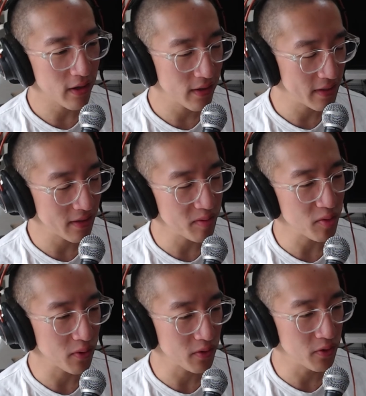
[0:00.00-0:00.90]
on SM's
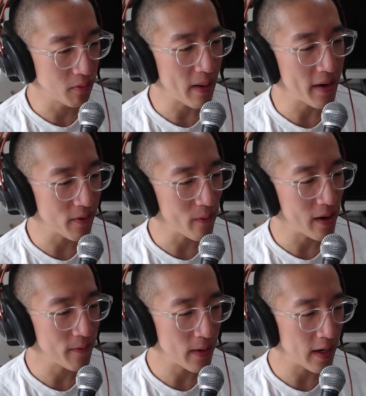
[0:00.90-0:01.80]
doors no matter
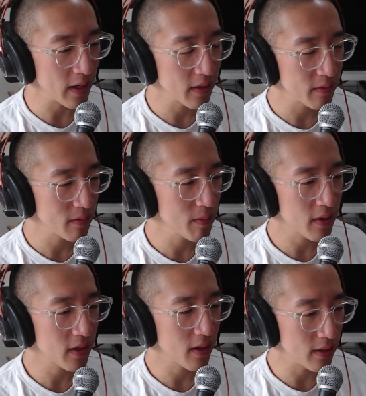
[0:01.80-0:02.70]
what, right? People are
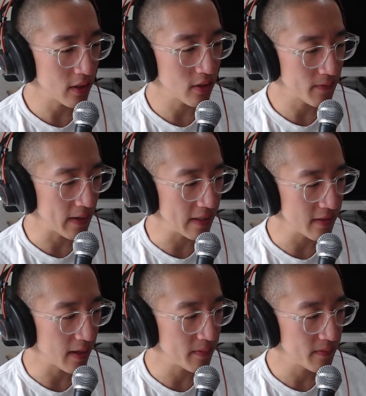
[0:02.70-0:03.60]
gonna audition for
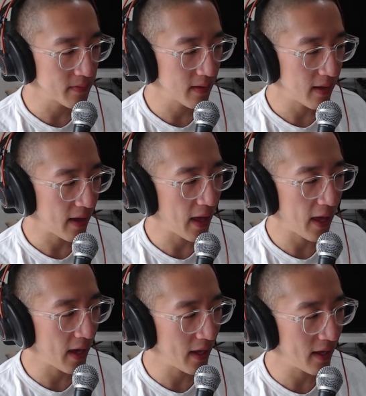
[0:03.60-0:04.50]
SM.
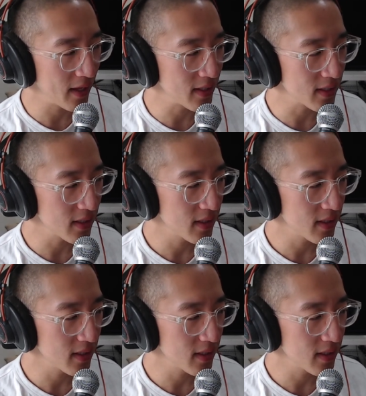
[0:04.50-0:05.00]
And